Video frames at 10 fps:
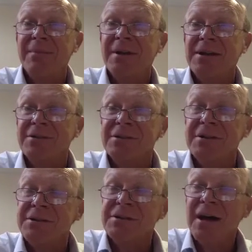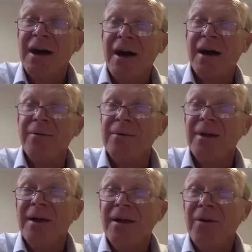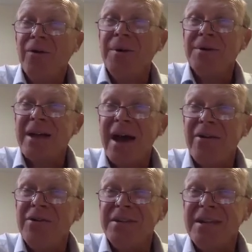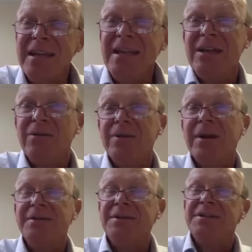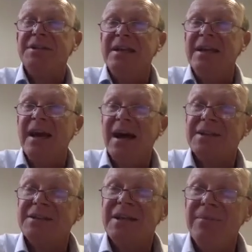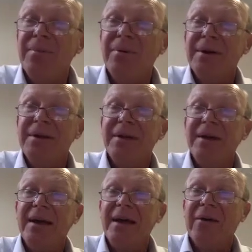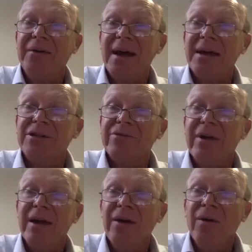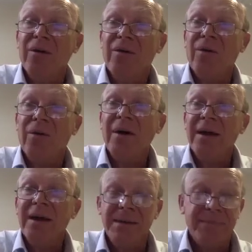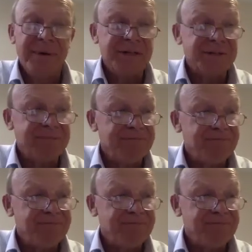textosis, I will almost guarantee you're going to see at some point on X-ray or in person.